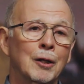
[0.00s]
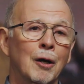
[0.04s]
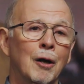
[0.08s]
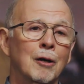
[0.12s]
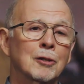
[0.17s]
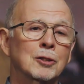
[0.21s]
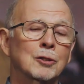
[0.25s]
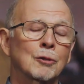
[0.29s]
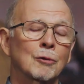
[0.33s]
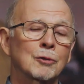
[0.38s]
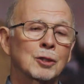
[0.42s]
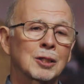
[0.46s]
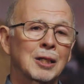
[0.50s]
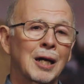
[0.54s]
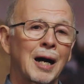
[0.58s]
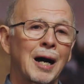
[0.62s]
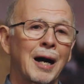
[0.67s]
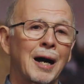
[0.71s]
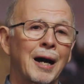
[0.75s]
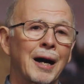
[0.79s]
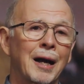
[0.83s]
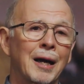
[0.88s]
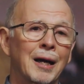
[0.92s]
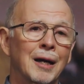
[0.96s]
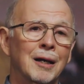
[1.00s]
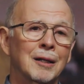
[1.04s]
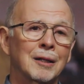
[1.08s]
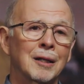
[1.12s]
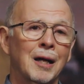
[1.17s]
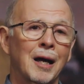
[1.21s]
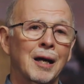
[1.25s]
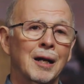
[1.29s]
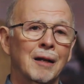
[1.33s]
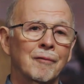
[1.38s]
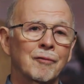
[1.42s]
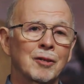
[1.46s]
also tie a
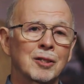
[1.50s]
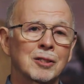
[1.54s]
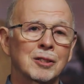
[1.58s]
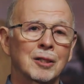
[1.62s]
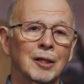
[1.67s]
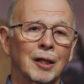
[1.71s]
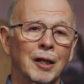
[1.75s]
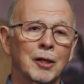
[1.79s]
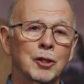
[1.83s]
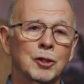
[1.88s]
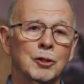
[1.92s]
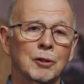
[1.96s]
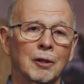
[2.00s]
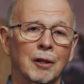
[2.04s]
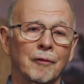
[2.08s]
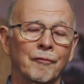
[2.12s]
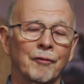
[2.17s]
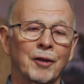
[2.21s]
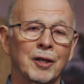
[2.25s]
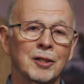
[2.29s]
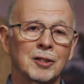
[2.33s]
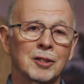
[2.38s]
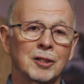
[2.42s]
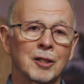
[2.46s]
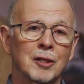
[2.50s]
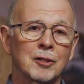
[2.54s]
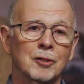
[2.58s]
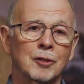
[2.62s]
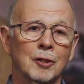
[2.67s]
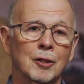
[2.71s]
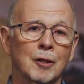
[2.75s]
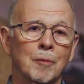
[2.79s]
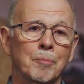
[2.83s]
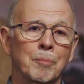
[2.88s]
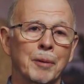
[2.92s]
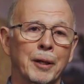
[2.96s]
lot of these glacial events
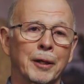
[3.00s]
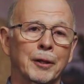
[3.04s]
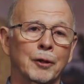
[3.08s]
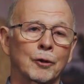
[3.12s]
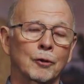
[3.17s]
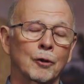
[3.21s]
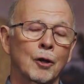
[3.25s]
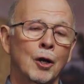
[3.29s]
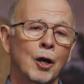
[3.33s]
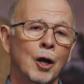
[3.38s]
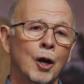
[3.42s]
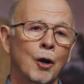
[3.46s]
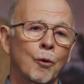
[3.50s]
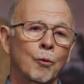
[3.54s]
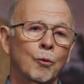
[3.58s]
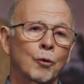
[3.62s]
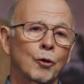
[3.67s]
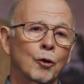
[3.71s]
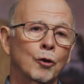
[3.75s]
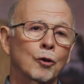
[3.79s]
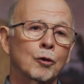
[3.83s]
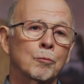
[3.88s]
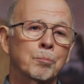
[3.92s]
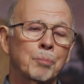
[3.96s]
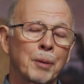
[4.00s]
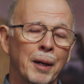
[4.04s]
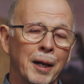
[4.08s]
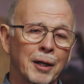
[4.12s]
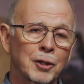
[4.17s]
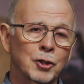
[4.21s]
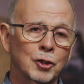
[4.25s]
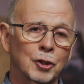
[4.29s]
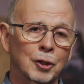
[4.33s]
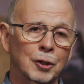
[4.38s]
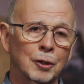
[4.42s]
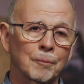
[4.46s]
into the bigger world
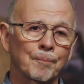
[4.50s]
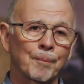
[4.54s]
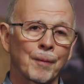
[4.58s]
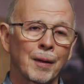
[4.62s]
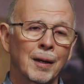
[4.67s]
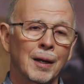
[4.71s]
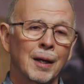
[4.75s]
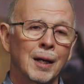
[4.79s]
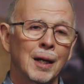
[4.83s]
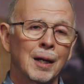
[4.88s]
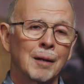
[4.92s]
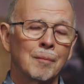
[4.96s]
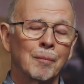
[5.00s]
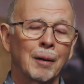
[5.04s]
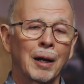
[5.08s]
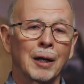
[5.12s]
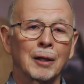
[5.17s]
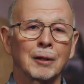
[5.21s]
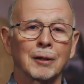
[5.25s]
picture by